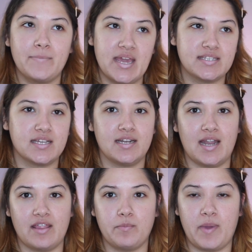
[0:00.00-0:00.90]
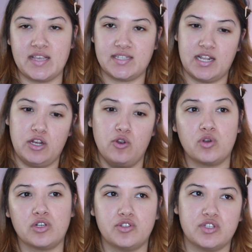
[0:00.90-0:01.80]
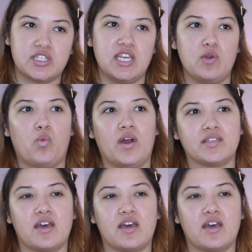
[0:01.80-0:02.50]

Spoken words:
base and another base and look to see what